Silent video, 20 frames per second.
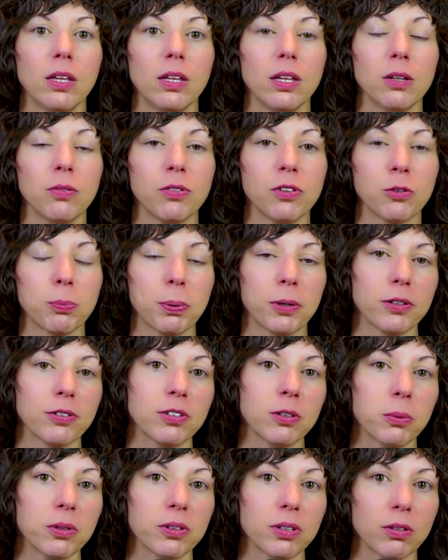If this
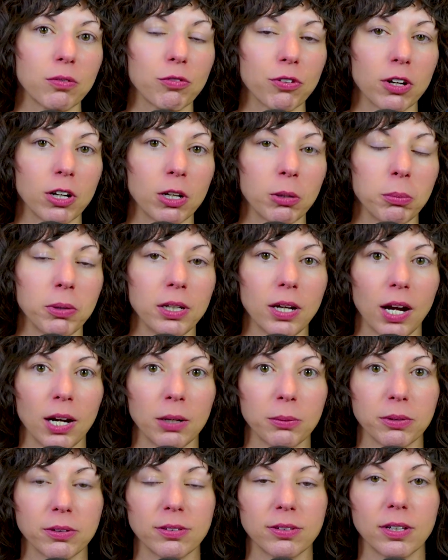person was in front of me,
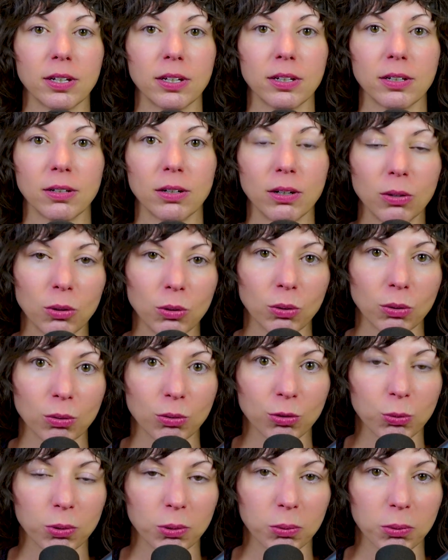I would say,
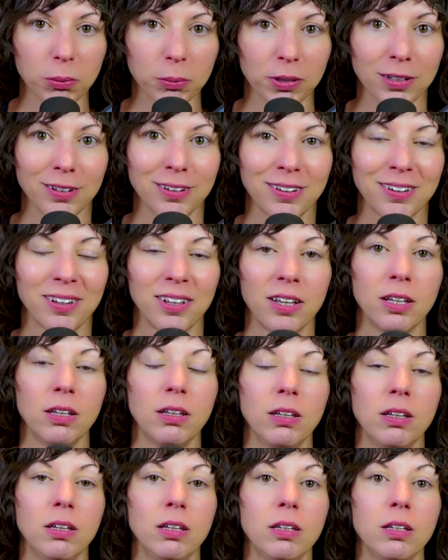oh, sweet woman,
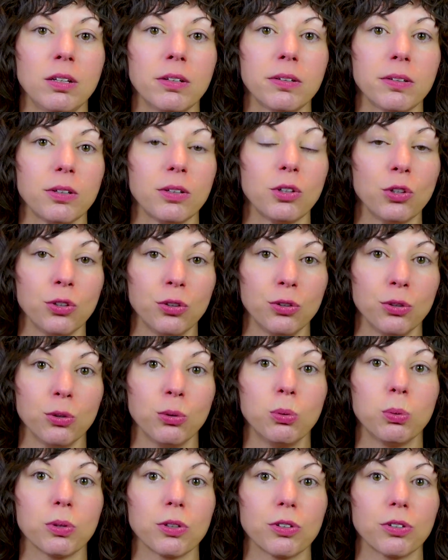
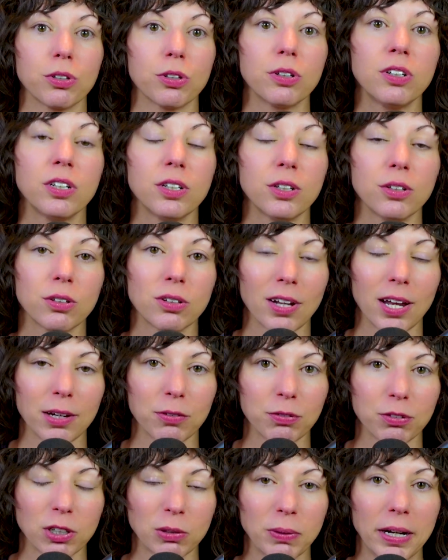you were turning your
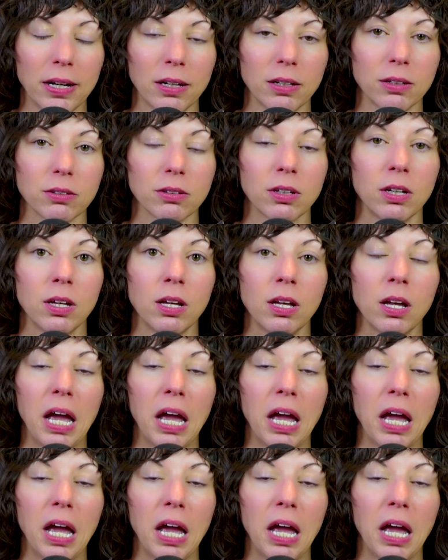life around.